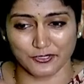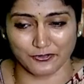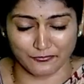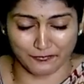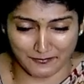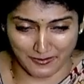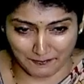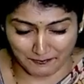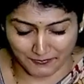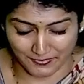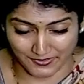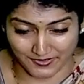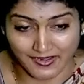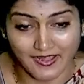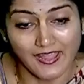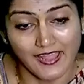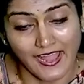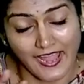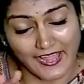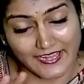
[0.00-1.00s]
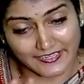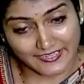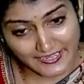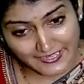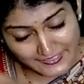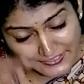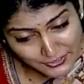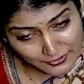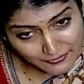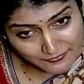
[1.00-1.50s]
member, and any
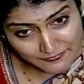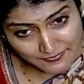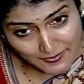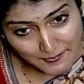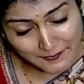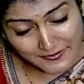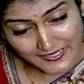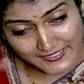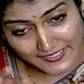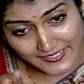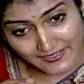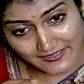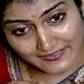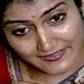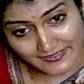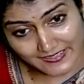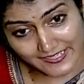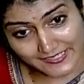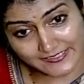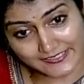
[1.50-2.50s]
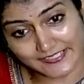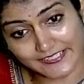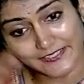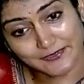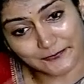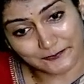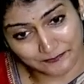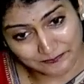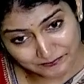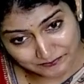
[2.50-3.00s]
of them getting attracted
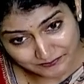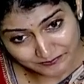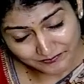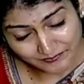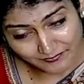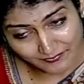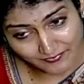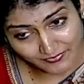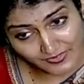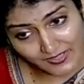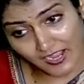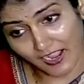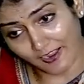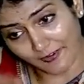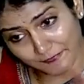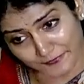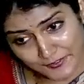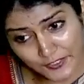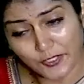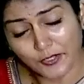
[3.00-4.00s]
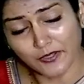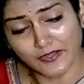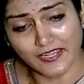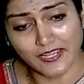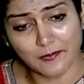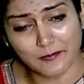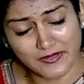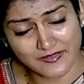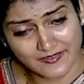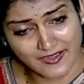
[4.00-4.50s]
after your name
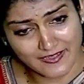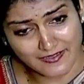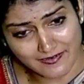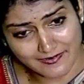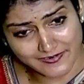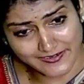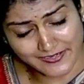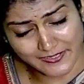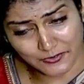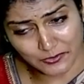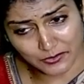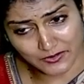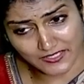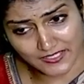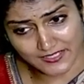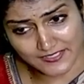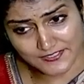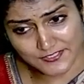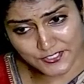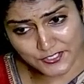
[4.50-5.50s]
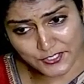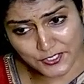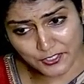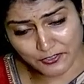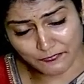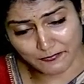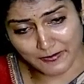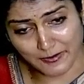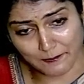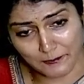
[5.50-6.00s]
is entered into the register of
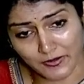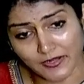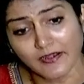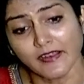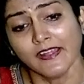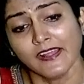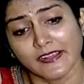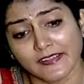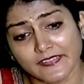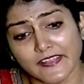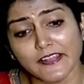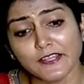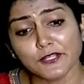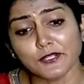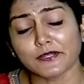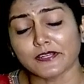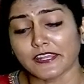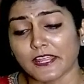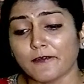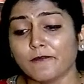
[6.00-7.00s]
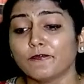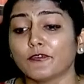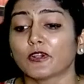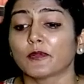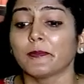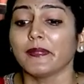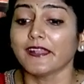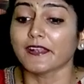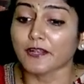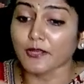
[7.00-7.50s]
member, then your name would be
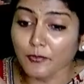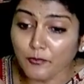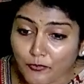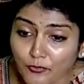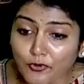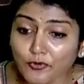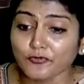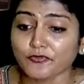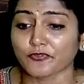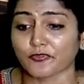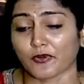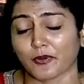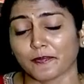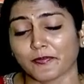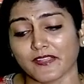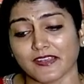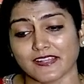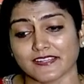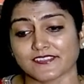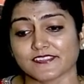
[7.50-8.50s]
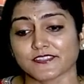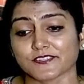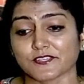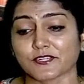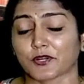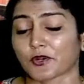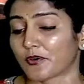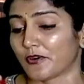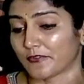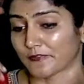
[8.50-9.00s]
removed from the register
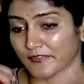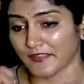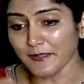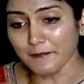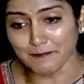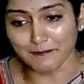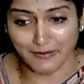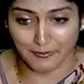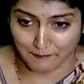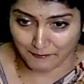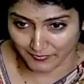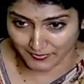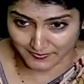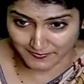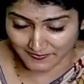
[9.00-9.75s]
of the members.